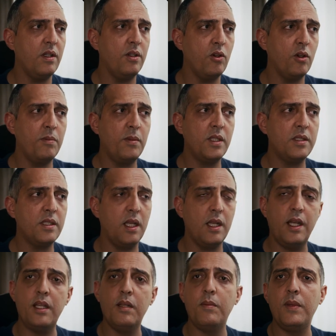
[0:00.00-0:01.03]
normal
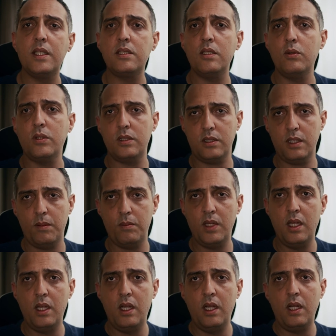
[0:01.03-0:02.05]
saline mixed with some
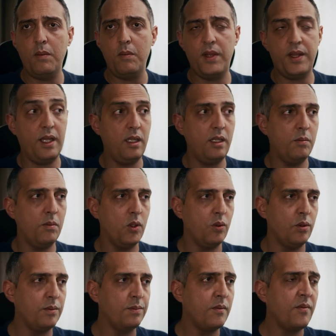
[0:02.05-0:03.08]
methylene blue.